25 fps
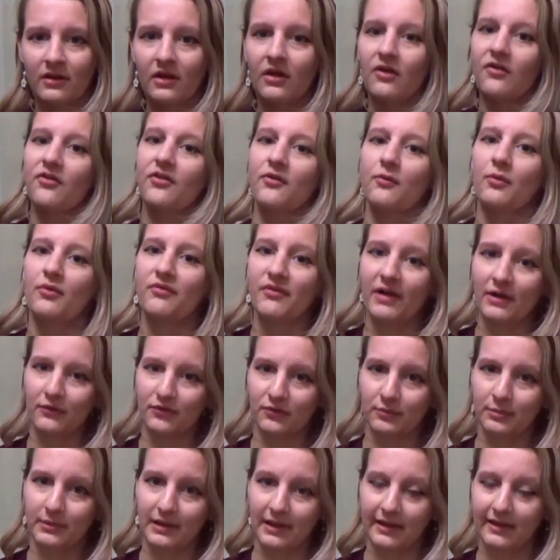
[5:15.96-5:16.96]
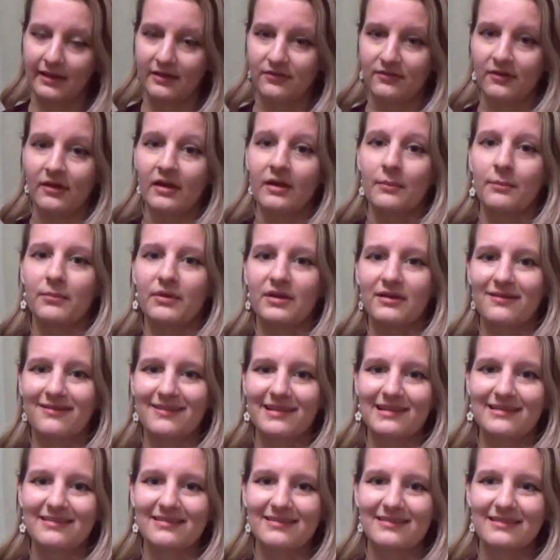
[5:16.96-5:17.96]
So without the plaid,
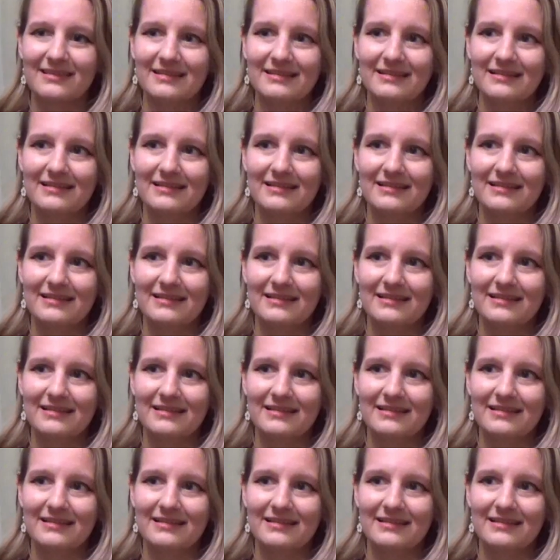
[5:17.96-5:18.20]
because